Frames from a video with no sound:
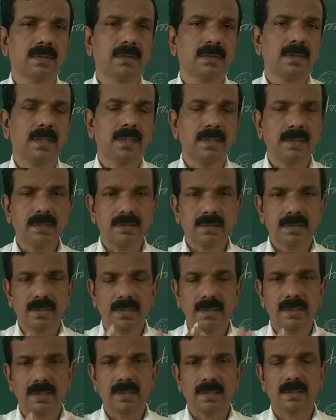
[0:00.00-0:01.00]
That is
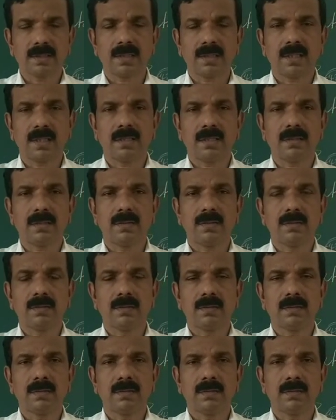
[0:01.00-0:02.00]
taking
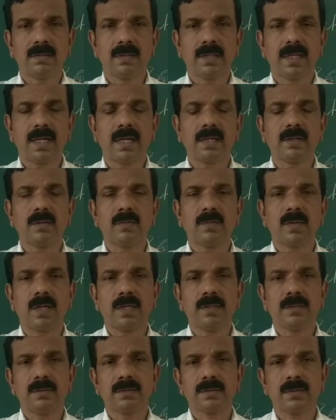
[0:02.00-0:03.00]
the lagged
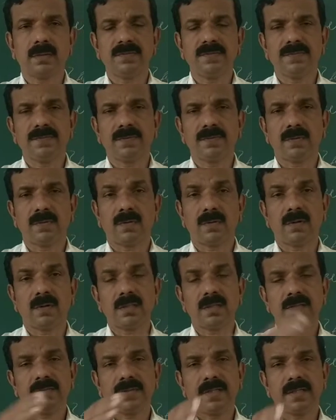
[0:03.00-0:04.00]
values of all
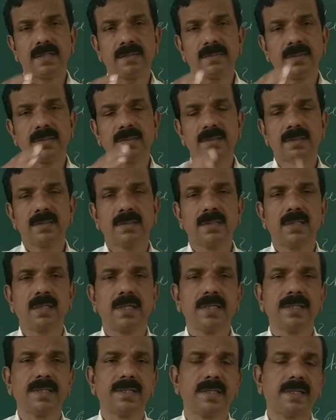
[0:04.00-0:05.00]
the variables in the
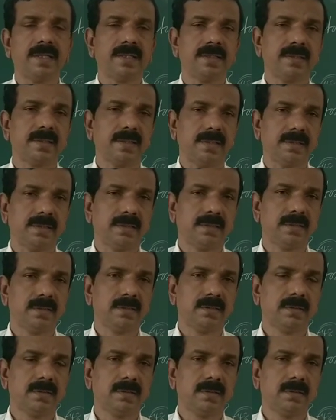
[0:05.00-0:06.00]
right hand side.
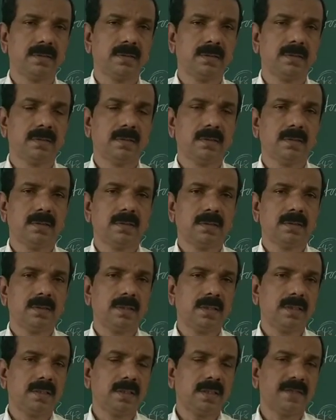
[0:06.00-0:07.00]

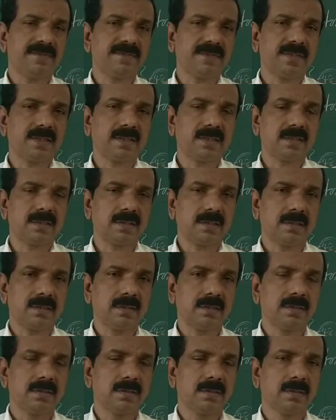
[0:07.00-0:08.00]
Then F-test
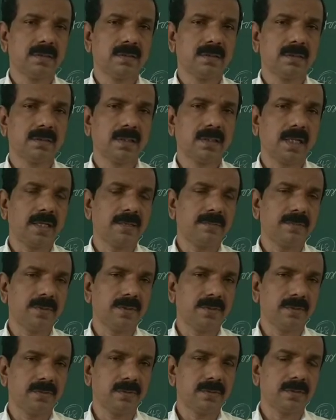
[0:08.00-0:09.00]
can be
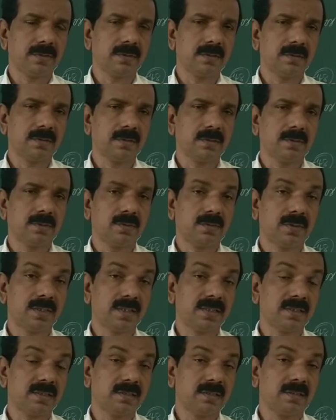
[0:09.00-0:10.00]
used to
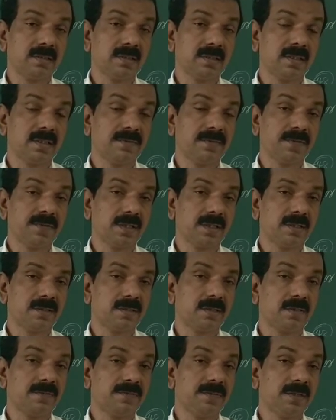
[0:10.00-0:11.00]
test the significance
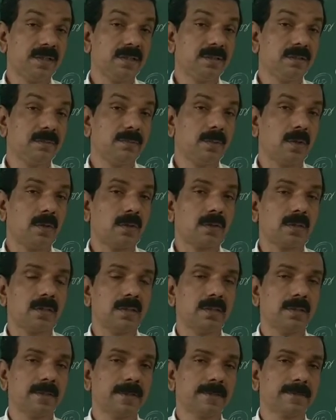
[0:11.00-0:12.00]
of each block,